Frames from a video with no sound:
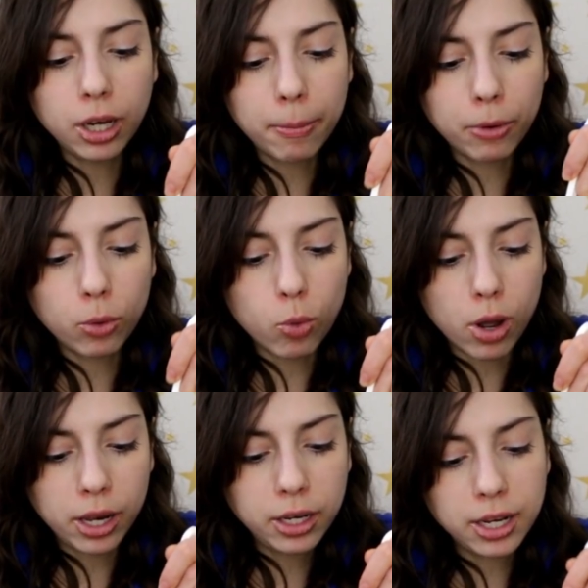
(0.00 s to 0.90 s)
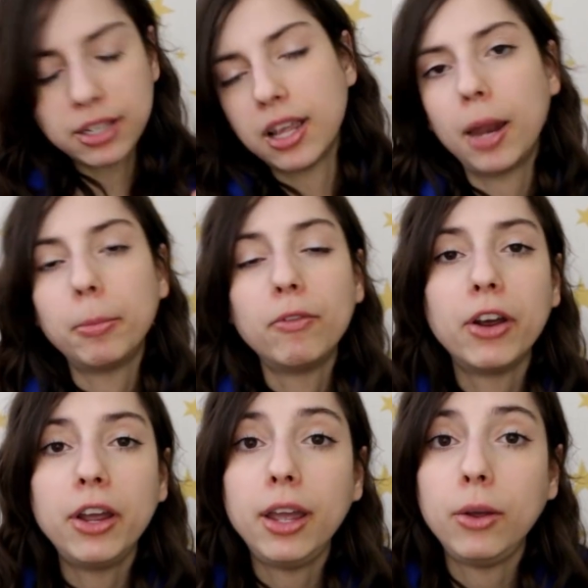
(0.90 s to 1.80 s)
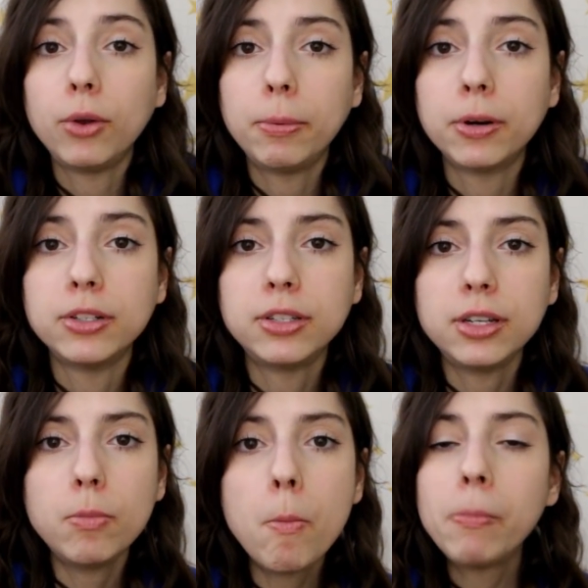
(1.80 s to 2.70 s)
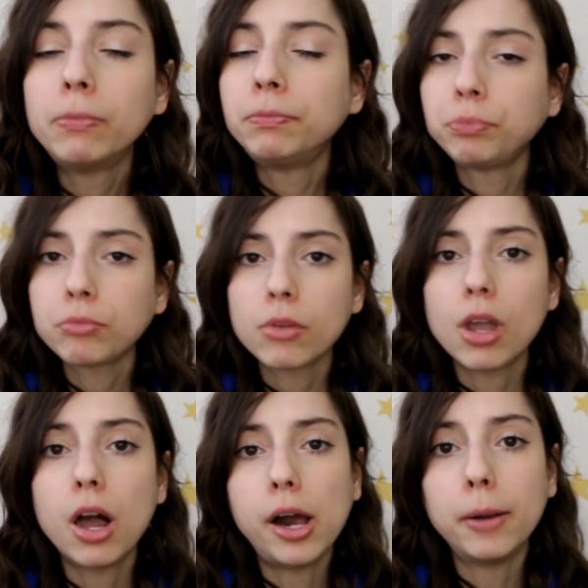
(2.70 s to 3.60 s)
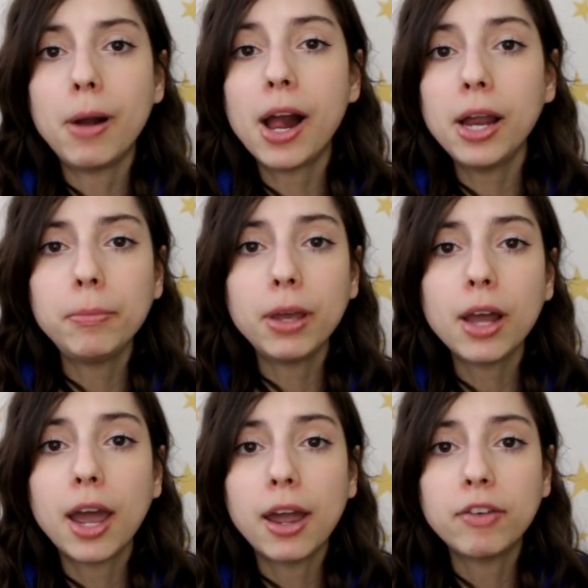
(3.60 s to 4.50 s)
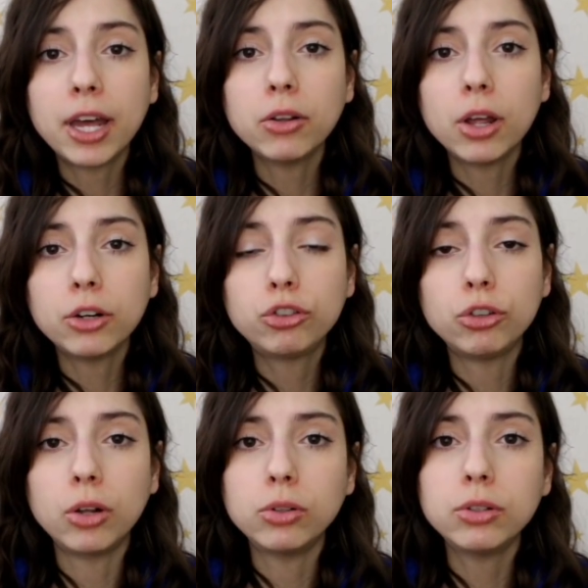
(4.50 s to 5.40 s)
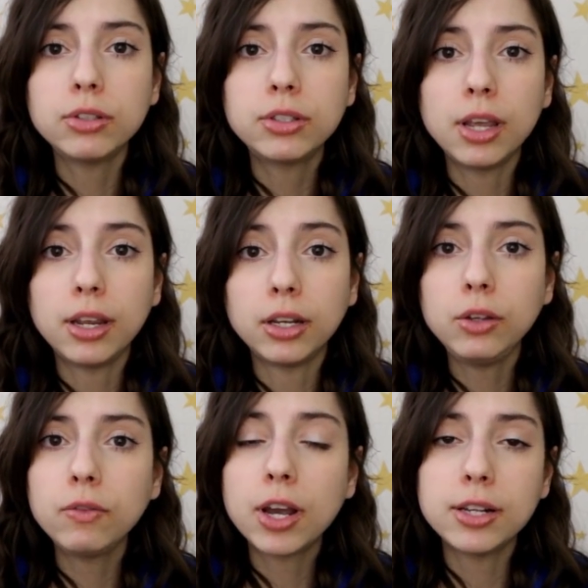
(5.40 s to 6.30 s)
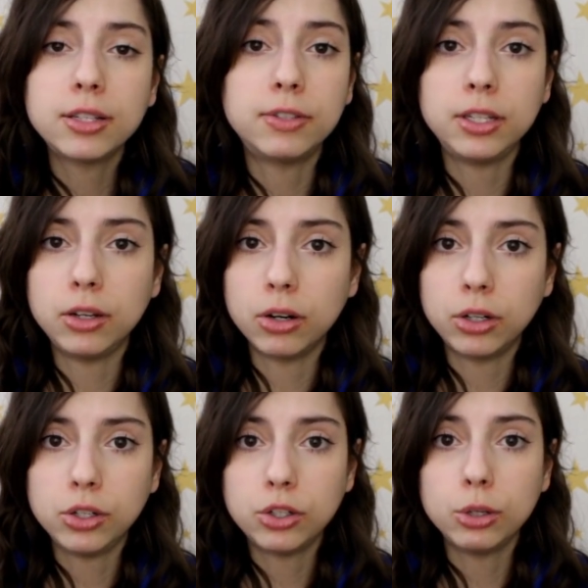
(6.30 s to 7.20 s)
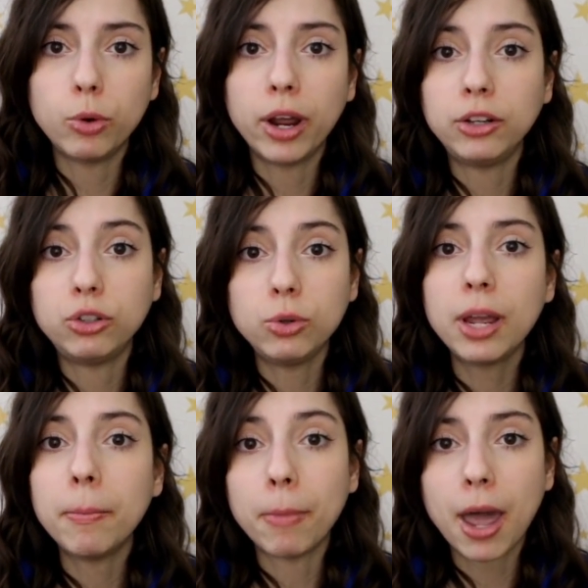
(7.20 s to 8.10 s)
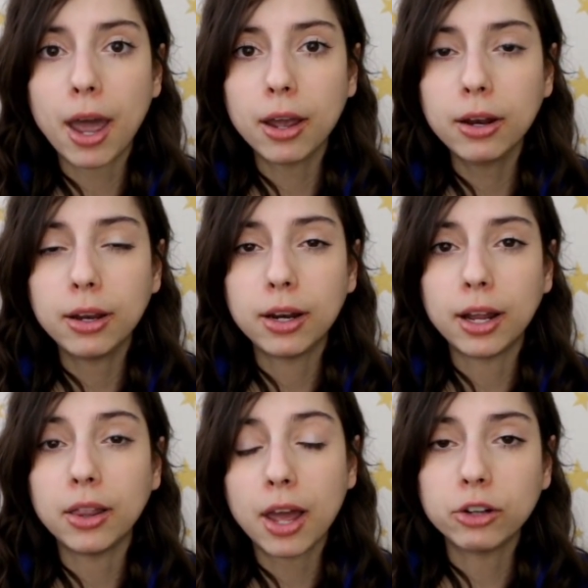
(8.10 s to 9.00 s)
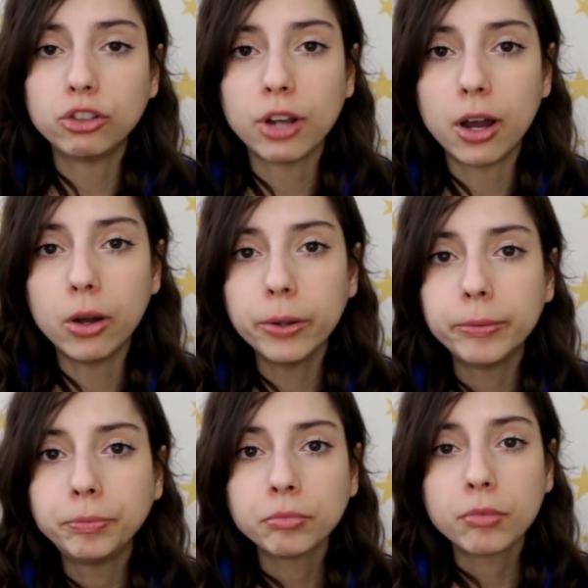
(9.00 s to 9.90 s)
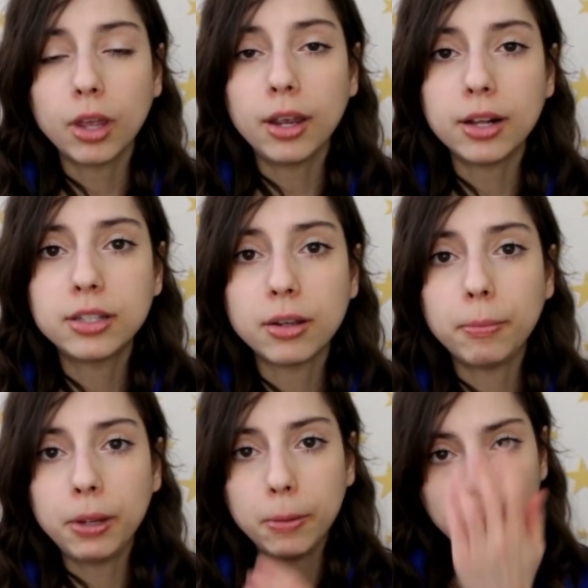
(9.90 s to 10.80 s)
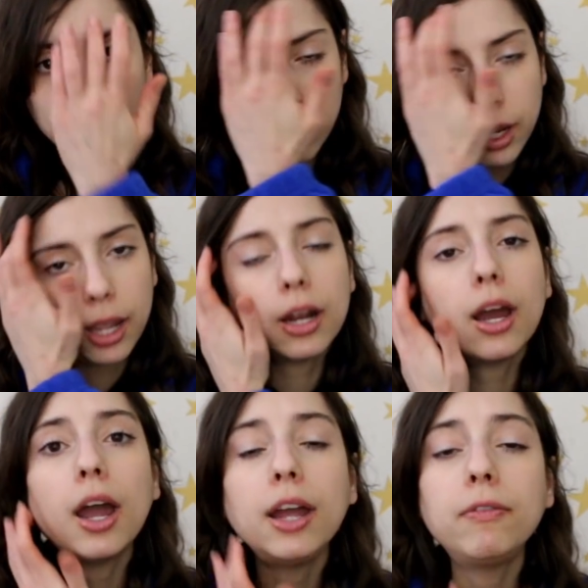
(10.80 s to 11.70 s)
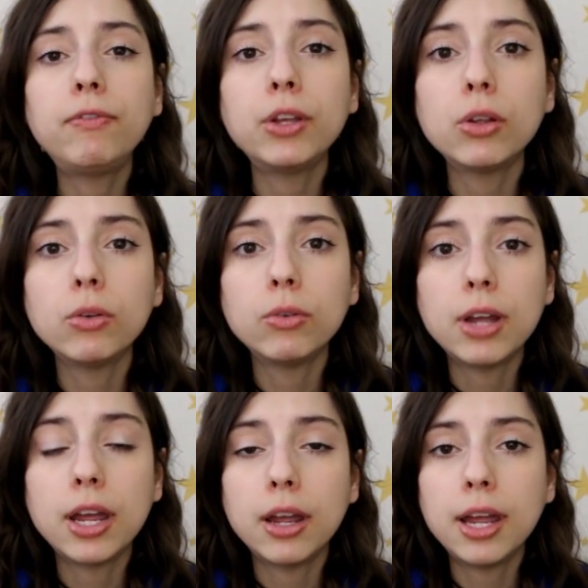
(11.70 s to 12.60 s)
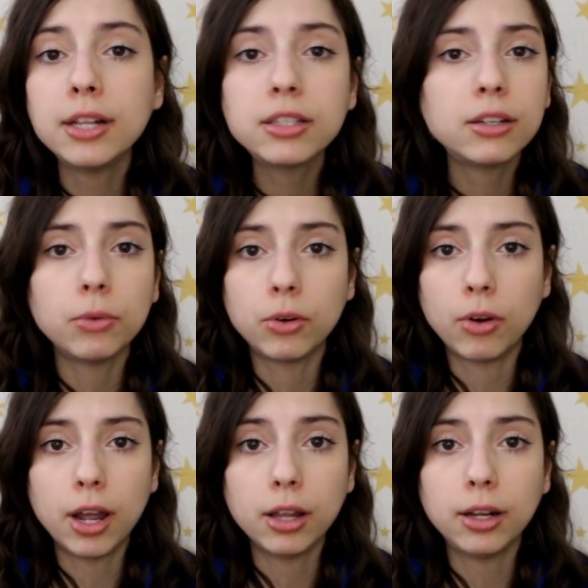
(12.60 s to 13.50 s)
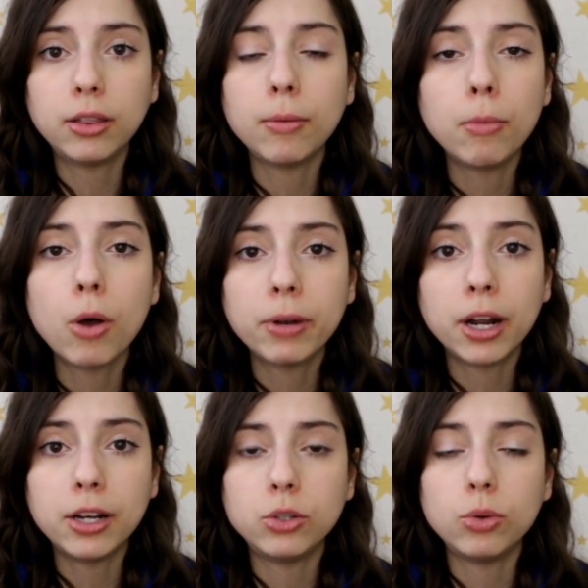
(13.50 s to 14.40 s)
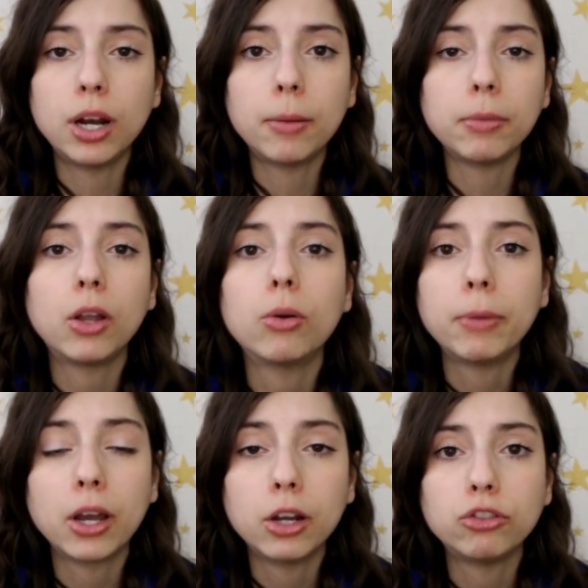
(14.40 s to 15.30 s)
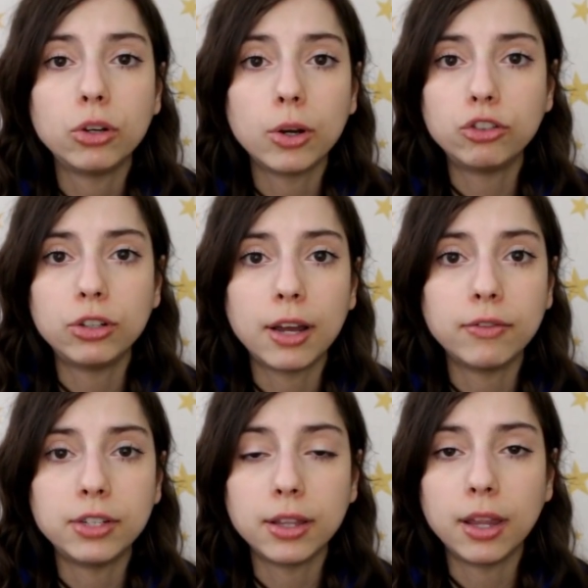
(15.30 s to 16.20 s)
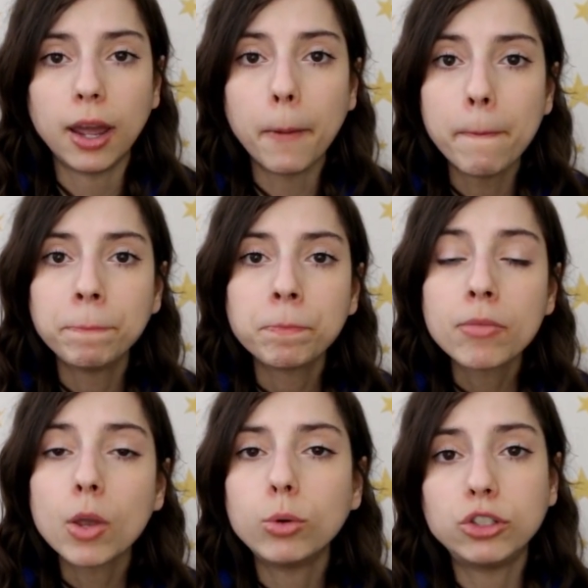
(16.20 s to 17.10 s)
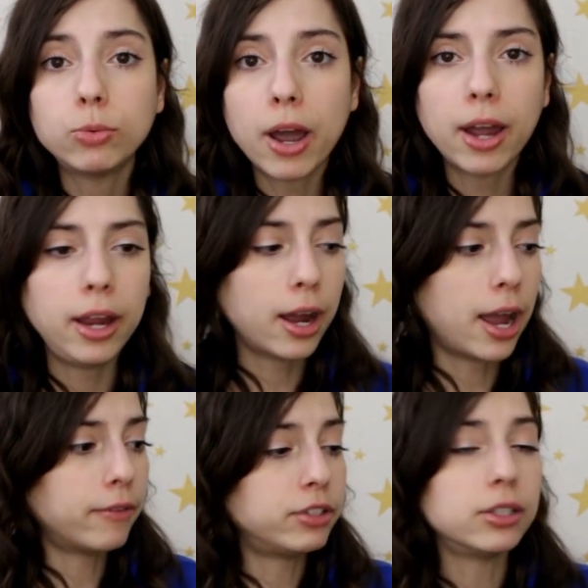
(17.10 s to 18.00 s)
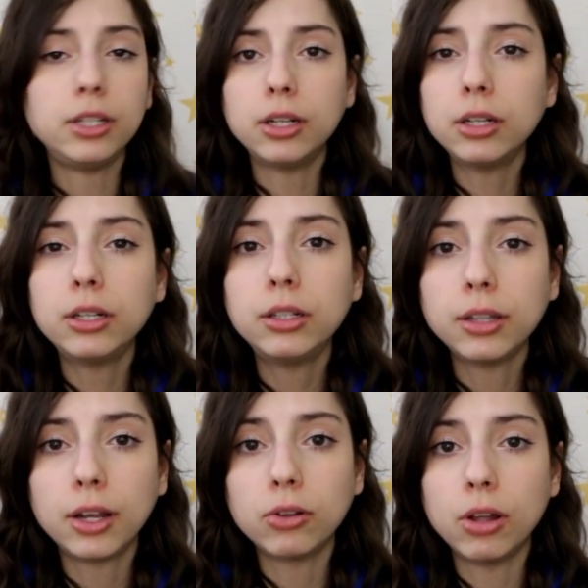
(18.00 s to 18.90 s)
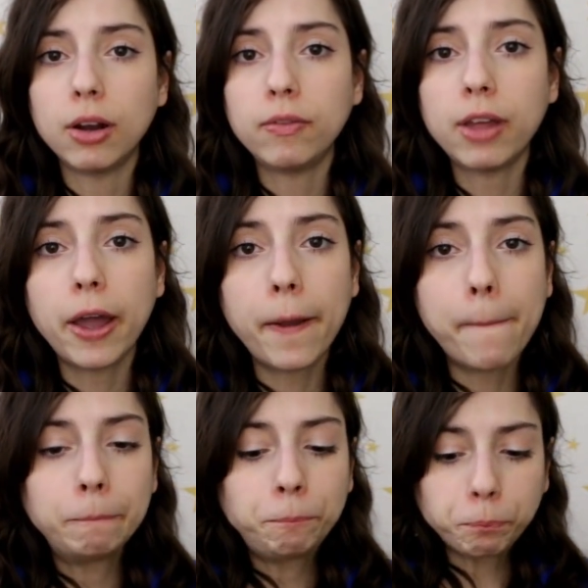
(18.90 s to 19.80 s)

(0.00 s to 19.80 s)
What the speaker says: number one is that I'm a very angry person. I admit I've had a lot of struggles, like, and you guys have seen it on YouTube, where I do get mad and I lash out, like, at some people, and I feel instant regret, like, the moment I do it. I'm like, oh my gosh, no, I shouldn't have done that, which is why I have deleted, like, a lot of that.